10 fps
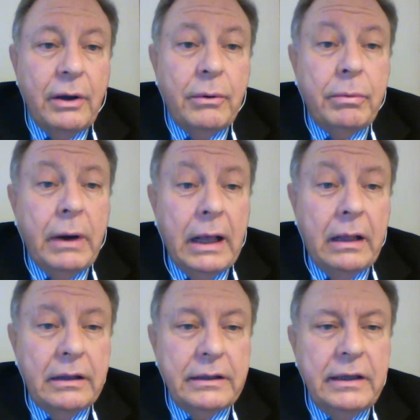
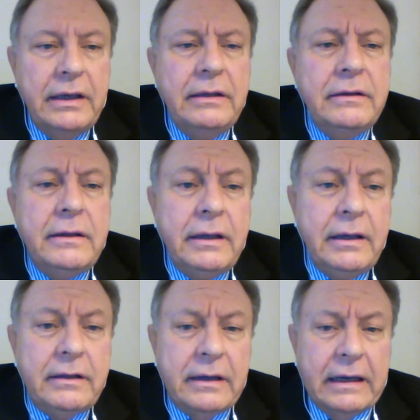Well,
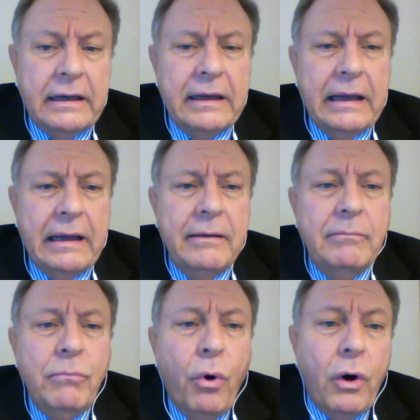indeed,
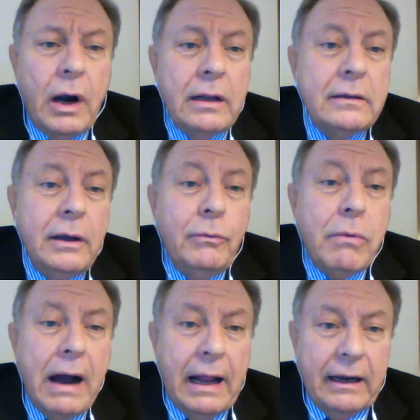more than
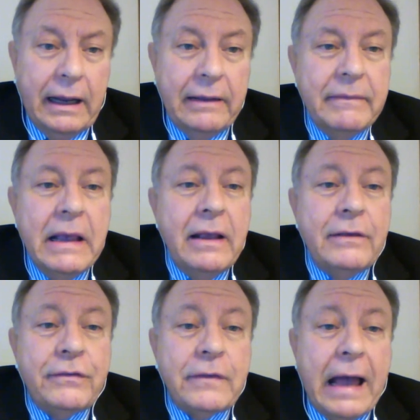one.
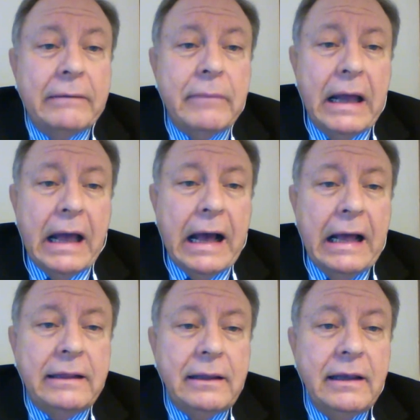Some,
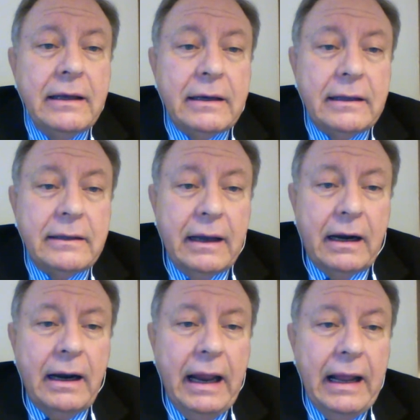I think, they
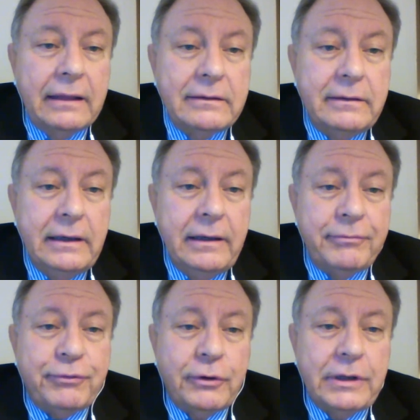are healthy
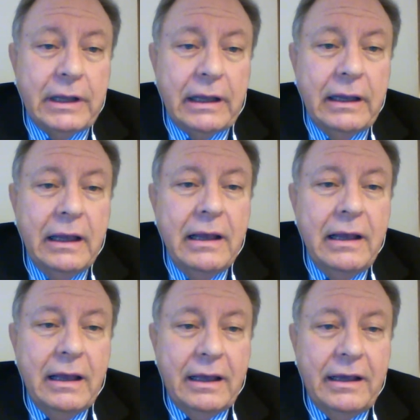for the
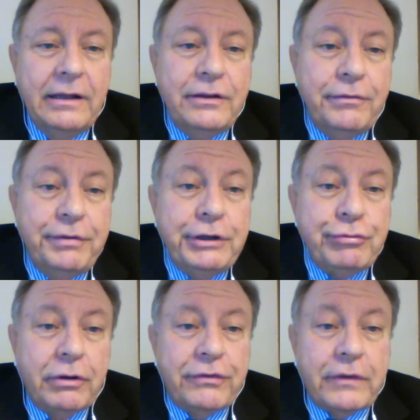
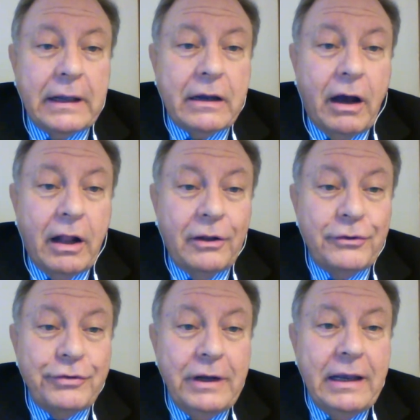individual
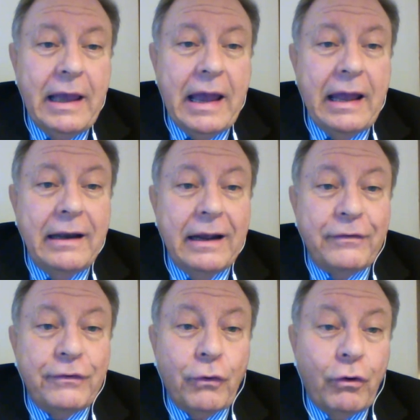psychology and
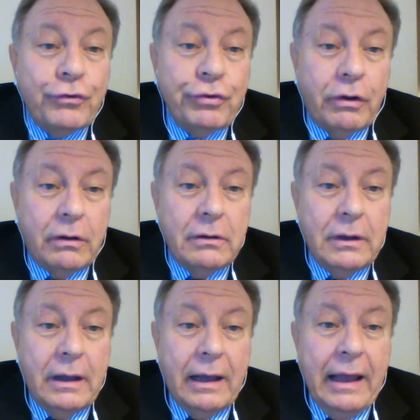social
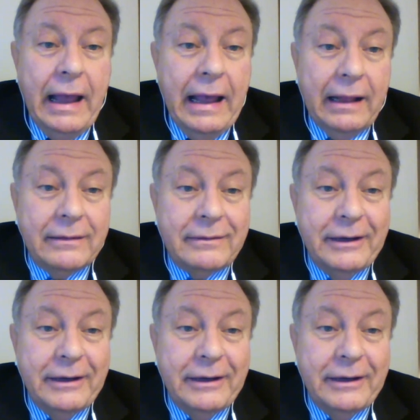health,